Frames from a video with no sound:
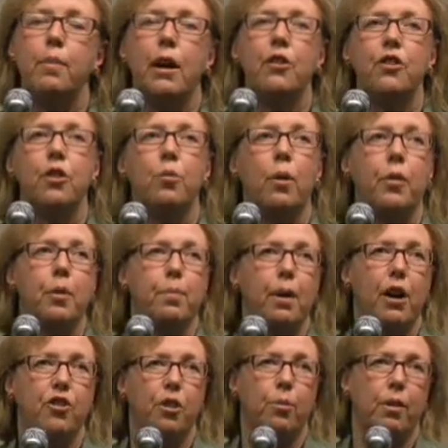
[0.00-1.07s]
mentioned what the
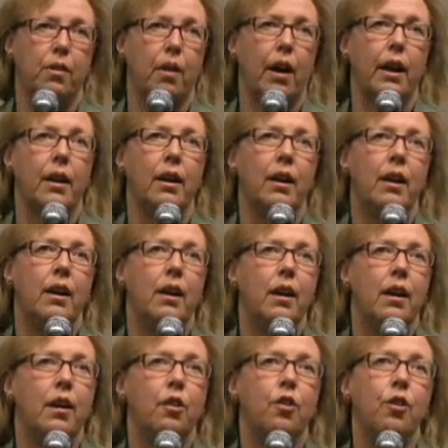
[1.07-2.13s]
budget was like.
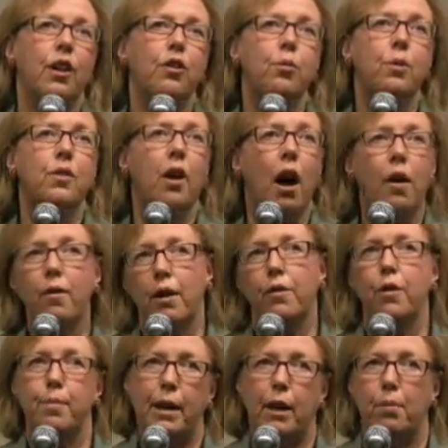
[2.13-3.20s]
Chris was covering
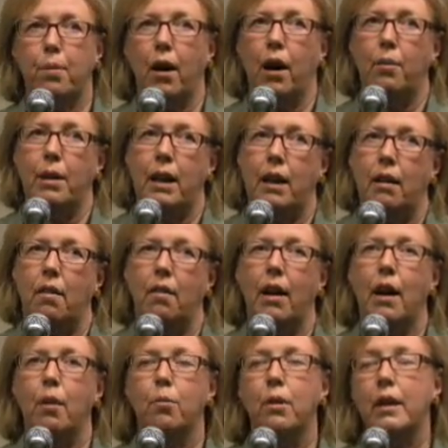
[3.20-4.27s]
for me on Parliament Hill,
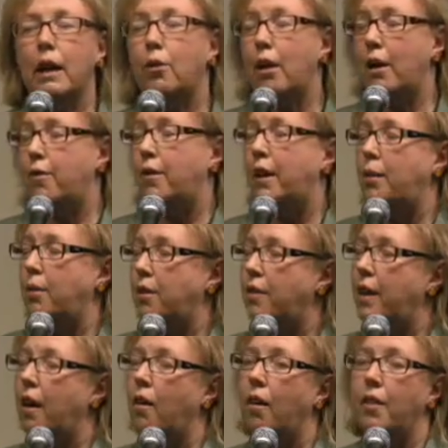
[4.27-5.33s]
and I'm really grateful he was
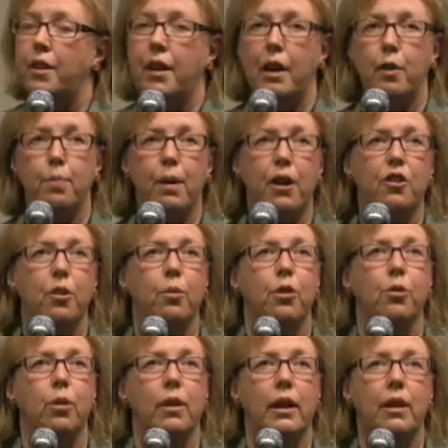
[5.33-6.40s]
there on the day the budget
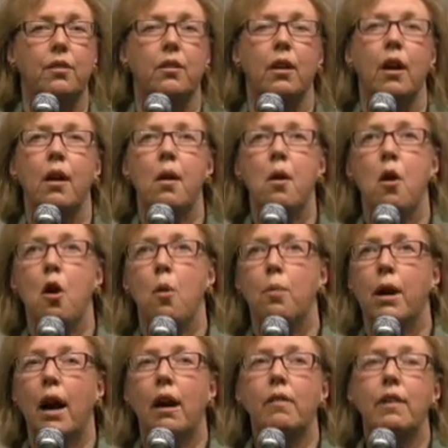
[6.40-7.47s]
was released.
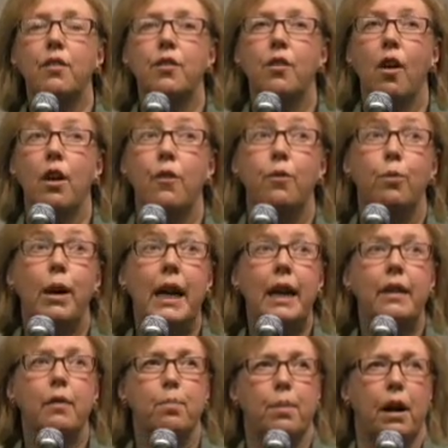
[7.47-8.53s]
But I only started
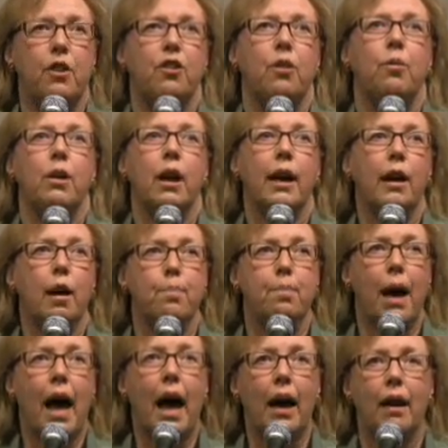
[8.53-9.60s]
reading the budget when I got
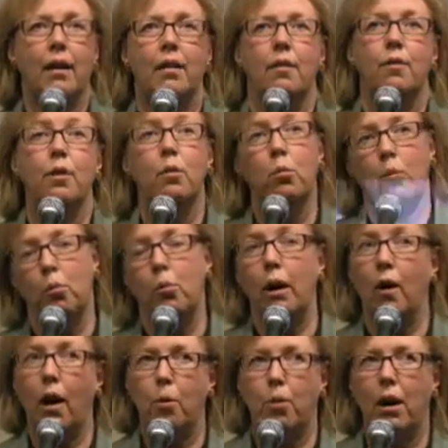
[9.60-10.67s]
back from
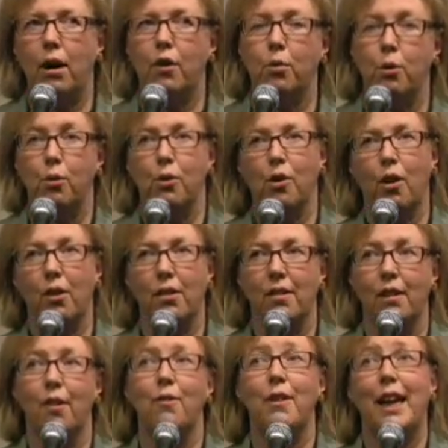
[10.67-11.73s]
where I was, which was called
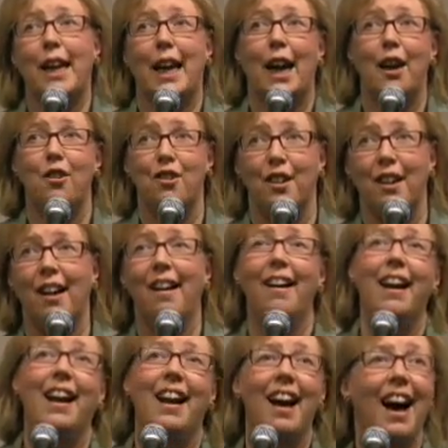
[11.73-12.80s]
a vacation.
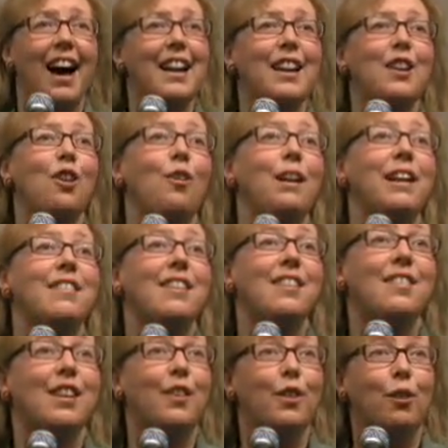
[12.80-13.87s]
I didn't know it
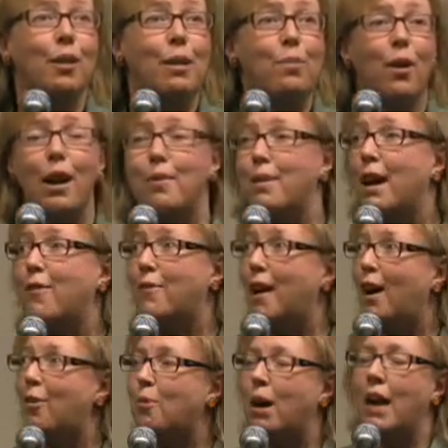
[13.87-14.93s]
existed in the Green Party, but I
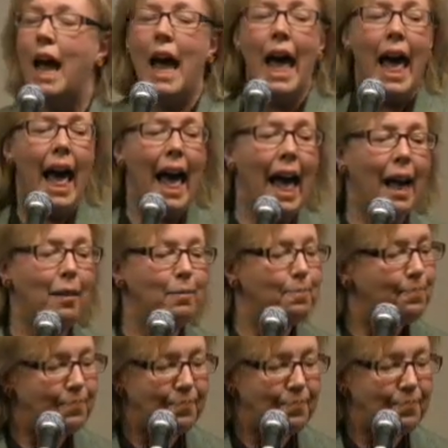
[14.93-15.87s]
found one. And